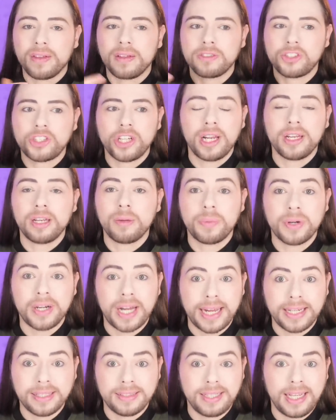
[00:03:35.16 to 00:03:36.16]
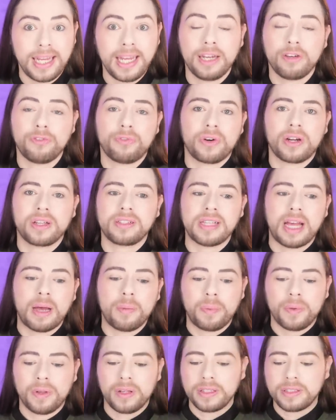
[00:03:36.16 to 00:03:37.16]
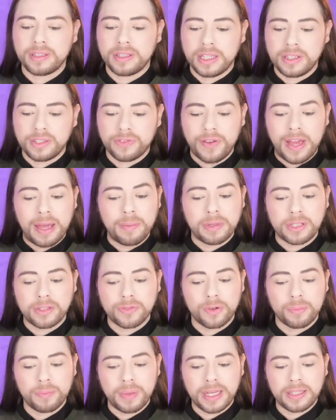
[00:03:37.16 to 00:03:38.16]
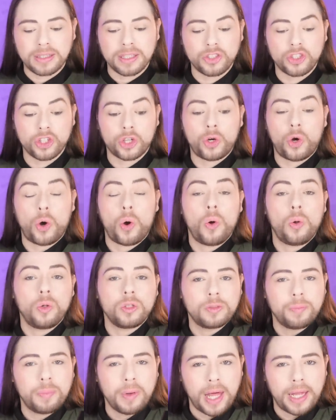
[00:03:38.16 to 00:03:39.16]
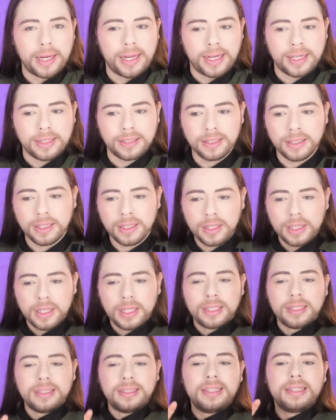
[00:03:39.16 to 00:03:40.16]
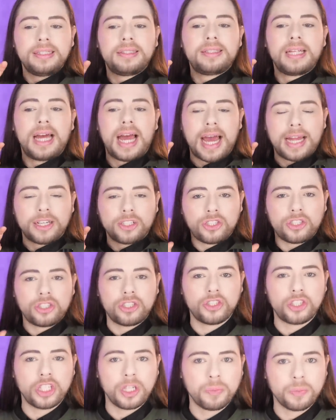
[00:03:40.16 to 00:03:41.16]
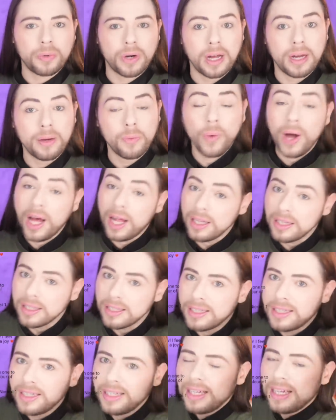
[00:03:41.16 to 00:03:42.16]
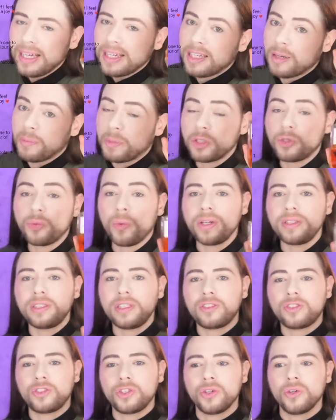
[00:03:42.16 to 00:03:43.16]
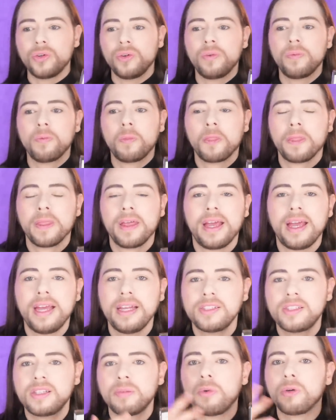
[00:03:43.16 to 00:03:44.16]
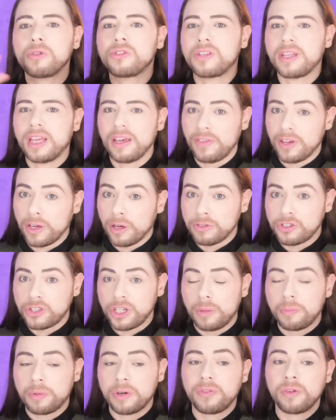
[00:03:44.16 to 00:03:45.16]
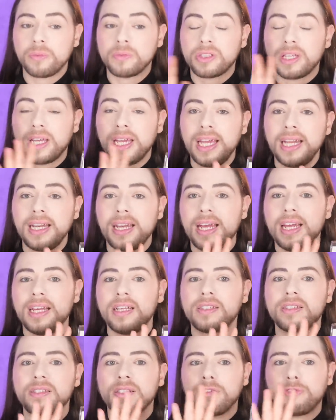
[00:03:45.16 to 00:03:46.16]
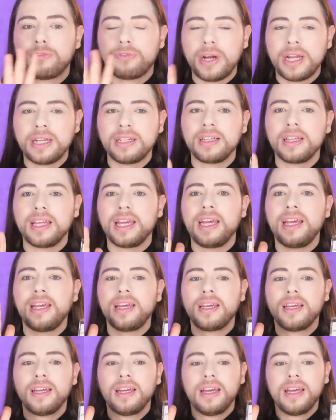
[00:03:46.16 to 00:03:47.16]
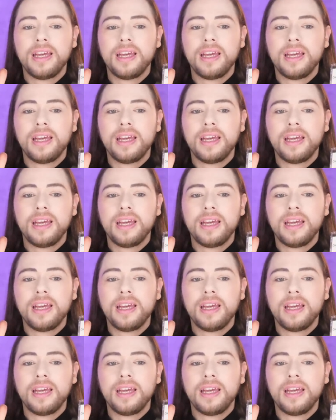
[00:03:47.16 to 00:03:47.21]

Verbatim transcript: Chanel number nineteen, for example, is, is famous for being such a cold-blooded, detached Chypre. Well, number twenty-two is the most giving of Chanel perfumes. It is friendly,